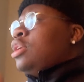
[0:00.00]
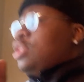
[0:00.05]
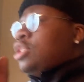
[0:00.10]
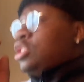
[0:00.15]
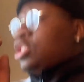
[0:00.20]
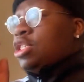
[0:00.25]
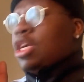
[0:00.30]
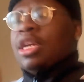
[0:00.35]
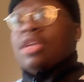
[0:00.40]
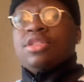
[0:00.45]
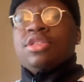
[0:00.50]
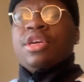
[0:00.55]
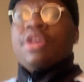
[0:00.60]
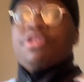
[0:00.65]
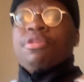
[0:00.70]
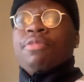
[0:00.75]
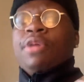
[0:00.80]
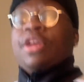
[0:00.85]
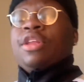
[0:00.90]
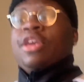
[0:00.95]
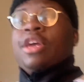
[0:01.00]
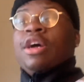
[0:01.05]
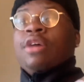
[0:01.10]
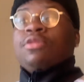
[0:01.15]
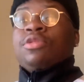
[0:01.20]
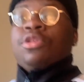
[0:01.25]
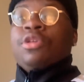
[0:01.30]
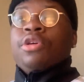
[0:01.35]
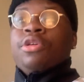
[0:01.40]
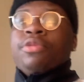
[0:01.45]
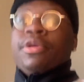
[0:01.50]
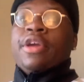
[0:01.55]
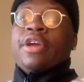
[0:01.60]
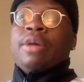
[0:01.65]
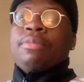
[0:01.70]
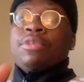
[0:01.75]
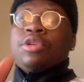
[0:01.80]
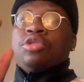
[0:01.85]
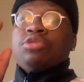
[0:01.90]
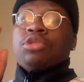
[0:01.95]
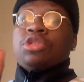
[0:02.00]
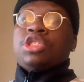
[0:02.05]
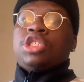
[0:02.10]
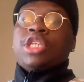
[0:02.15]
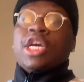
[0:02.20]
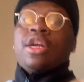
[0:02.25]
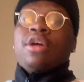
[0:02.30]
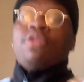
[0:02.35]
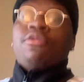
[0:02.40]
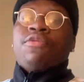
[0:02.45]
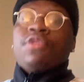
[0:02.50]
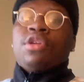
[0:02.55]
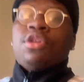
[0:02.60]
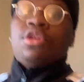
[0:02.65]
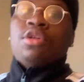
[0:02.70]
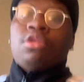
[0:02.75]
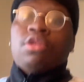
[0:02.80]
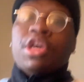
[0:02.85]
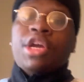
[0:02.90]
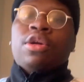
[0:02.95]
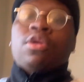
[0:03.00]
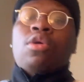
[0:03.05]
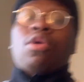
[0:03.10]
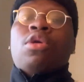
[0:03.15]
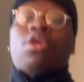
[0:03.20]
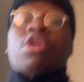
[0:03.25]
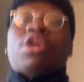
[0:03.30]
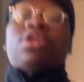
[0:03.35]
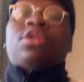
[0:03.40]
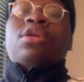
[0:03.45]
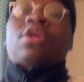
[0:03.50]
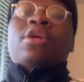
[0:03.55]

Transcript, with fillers: Shout out to everybody out there. Now I'm gonna do a shout out video later on